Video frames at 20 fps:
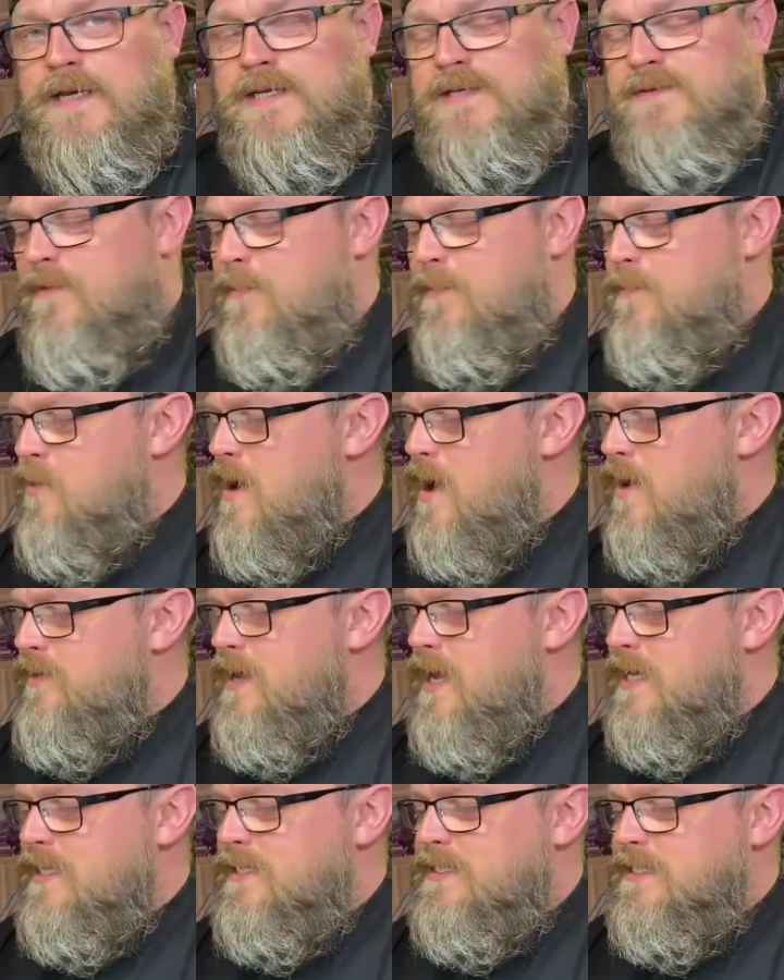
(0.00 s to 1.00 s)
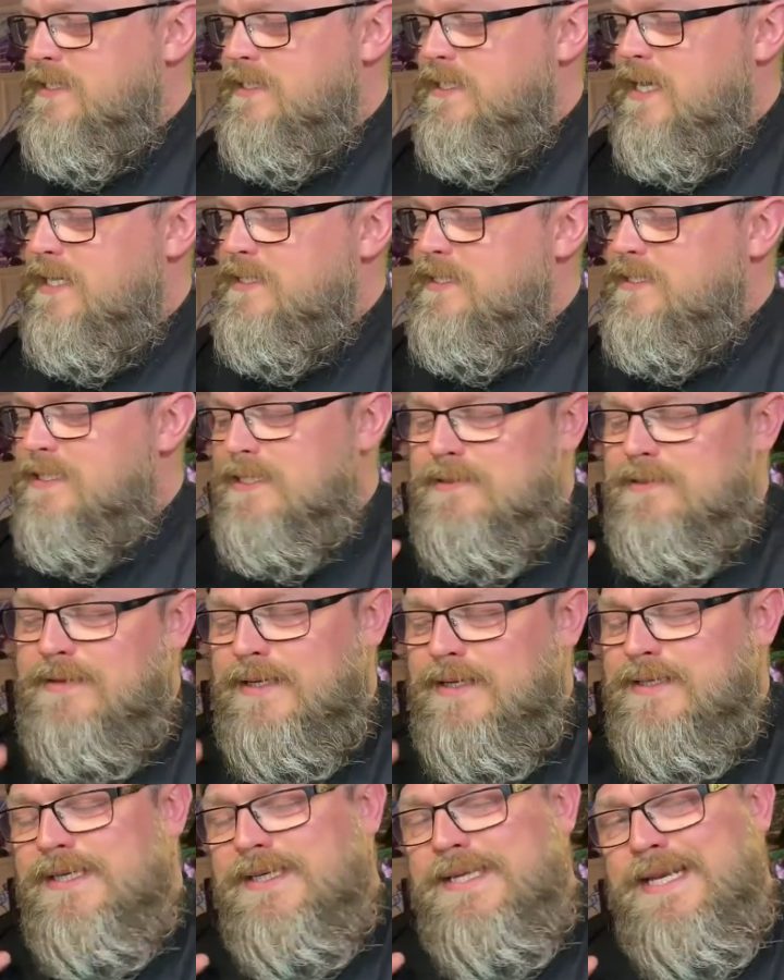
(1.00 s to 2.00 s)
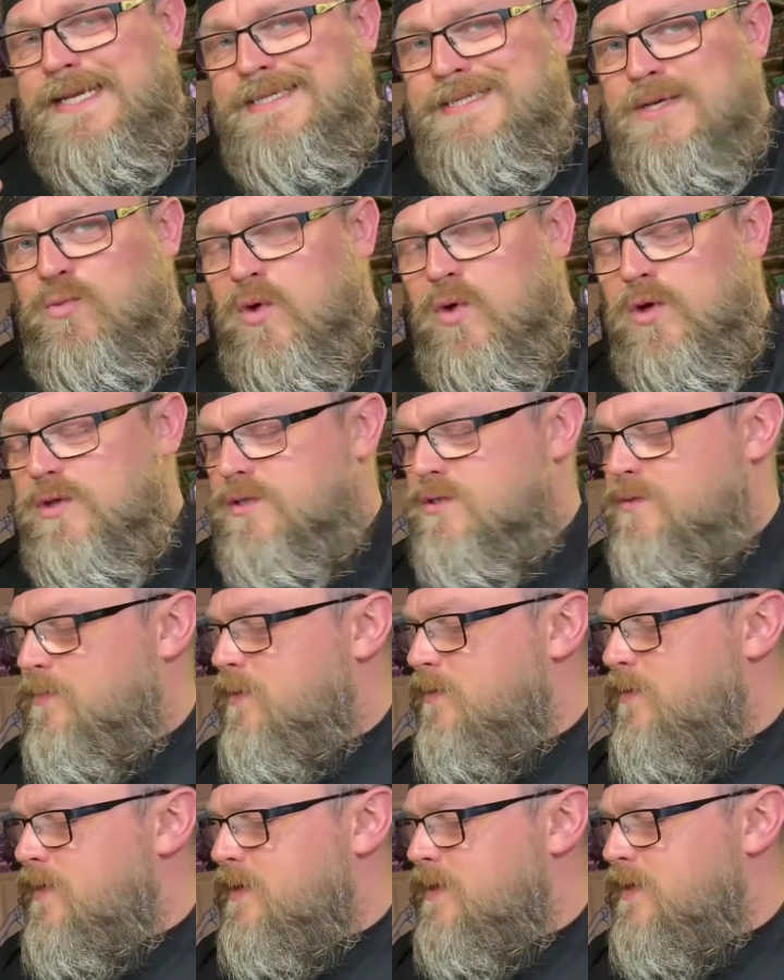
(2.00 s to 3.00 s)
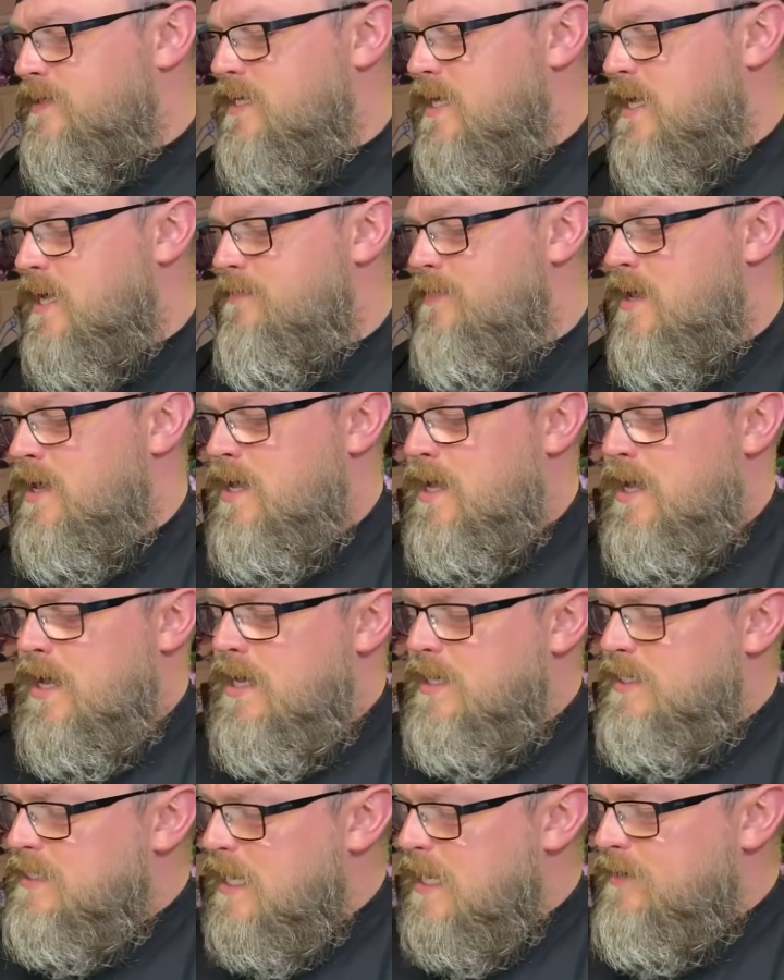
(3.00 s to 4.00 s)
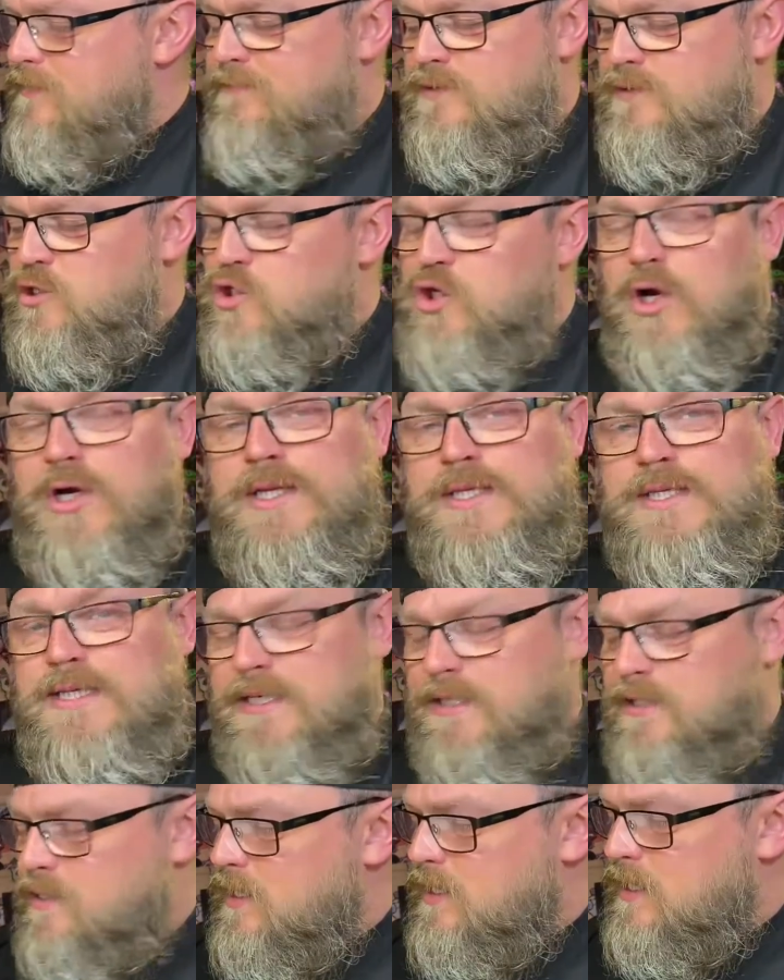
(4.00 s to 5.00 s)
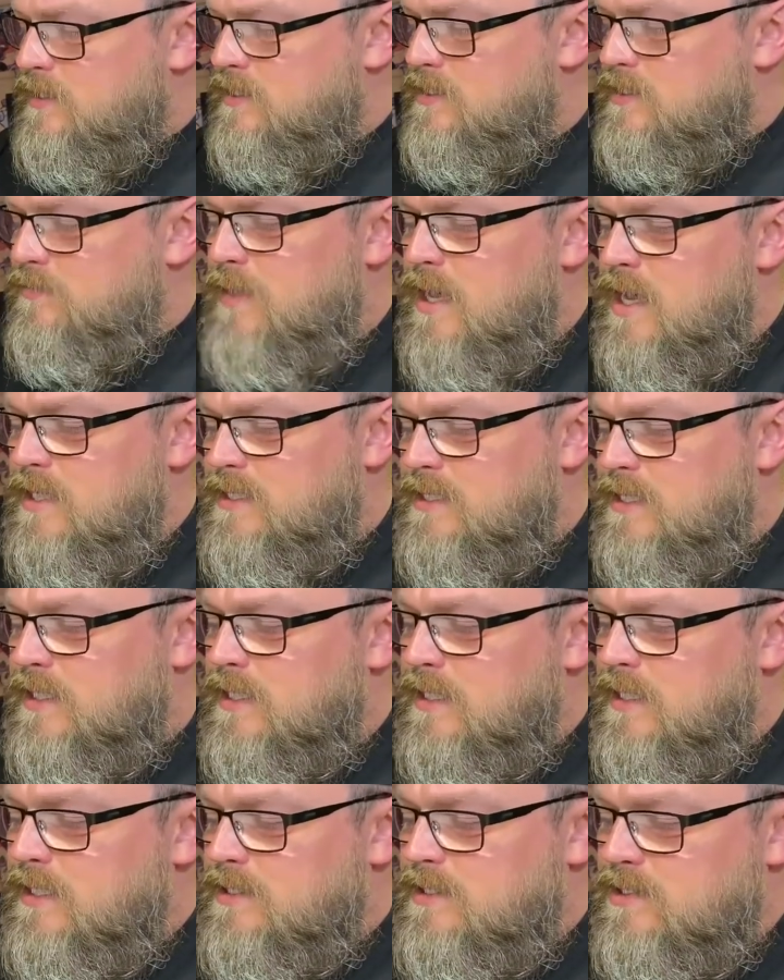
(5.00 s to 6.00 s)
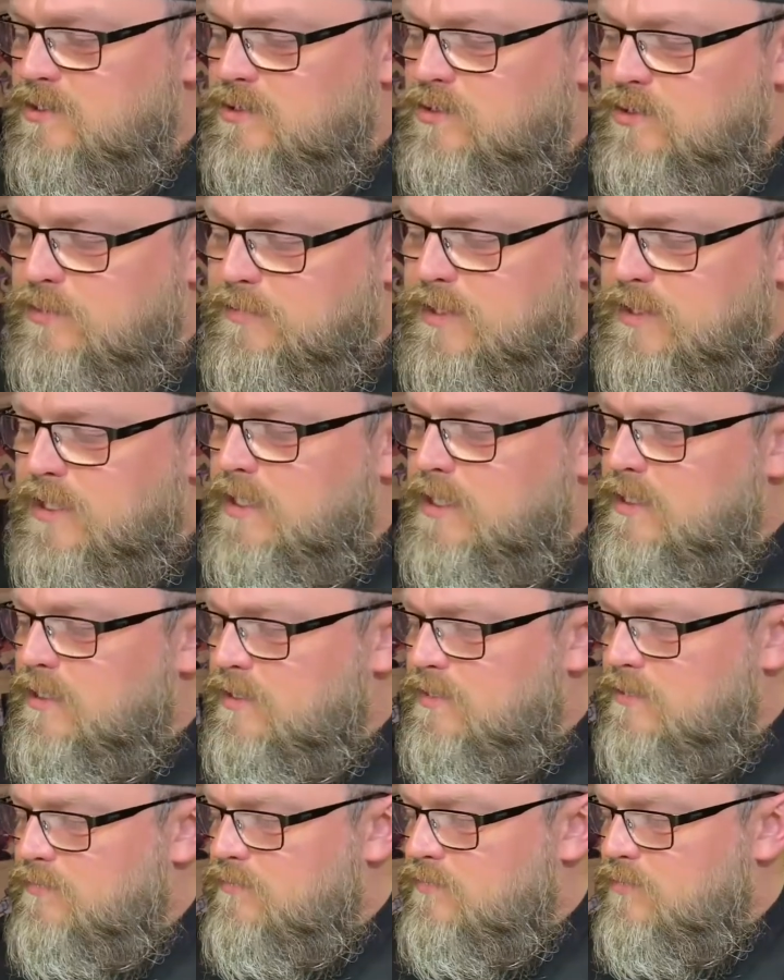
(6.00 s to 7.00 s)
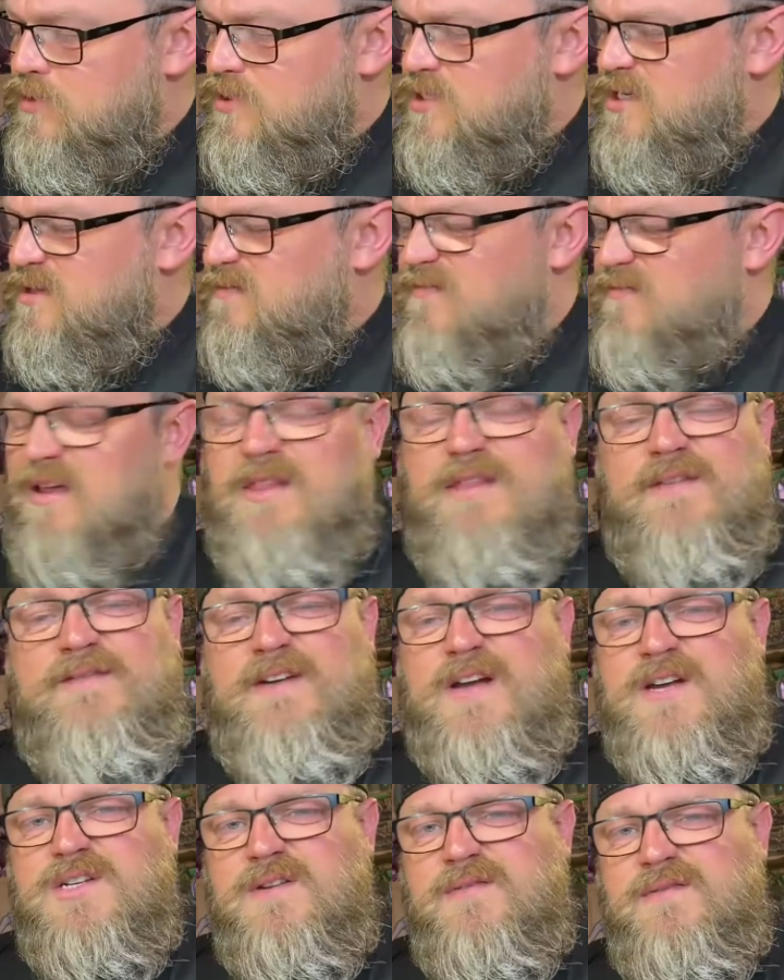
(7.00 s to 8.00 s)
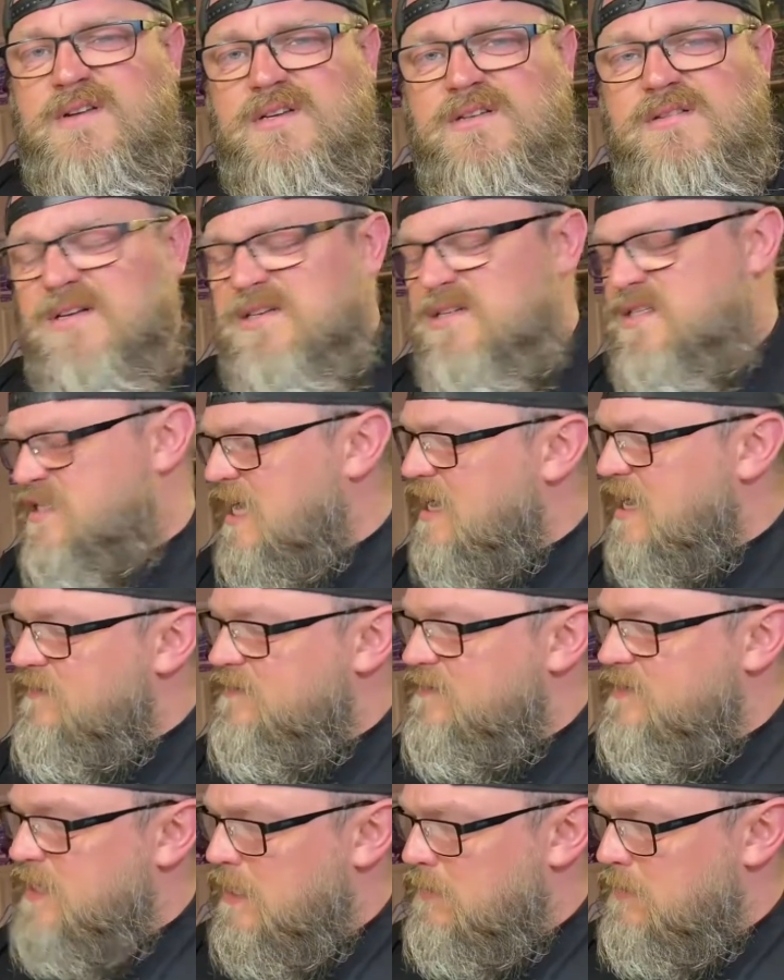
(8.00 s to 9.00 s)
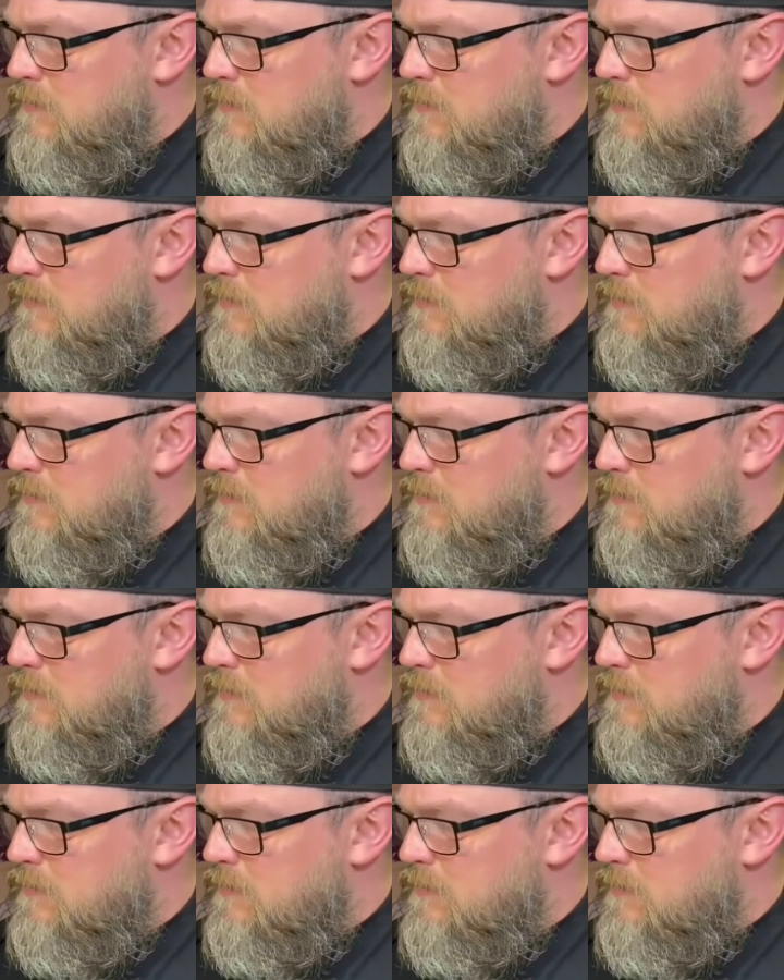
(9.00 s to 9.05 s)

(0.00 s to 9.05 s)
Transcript: He's from around 1990, 1991, somewhere around that time. And he's kind of jointed, has some articulation to him, much in the fashion of a Stife type